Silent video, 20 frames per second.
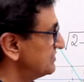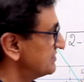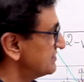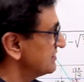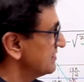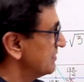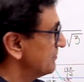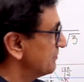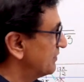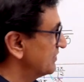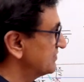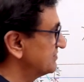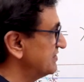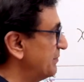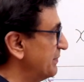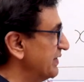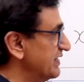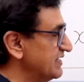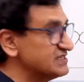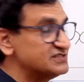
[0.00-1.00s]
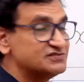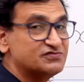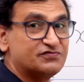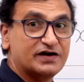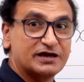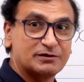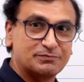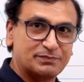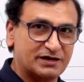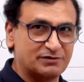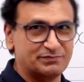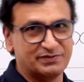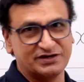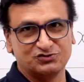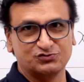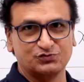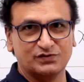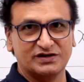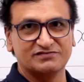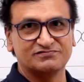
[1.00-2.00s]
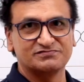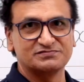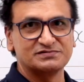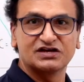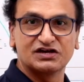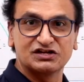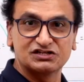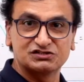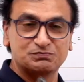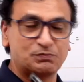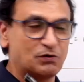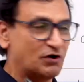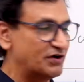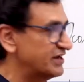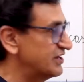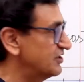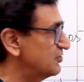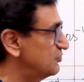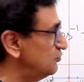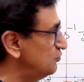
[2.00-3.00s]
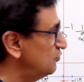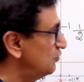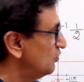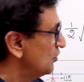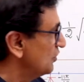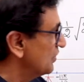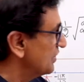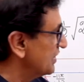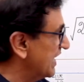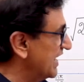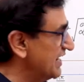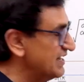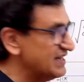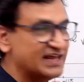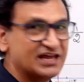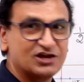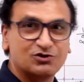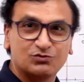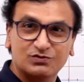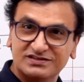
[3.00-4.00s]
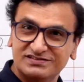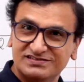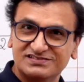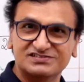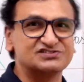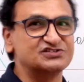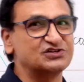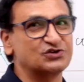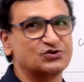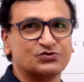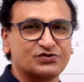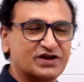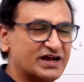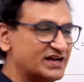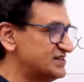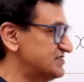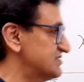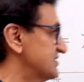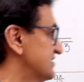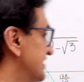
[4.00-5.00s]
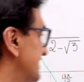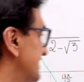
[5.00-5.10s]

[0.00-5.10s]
is plus or minus 5 pi by 12, corresponding to n equals 0, right?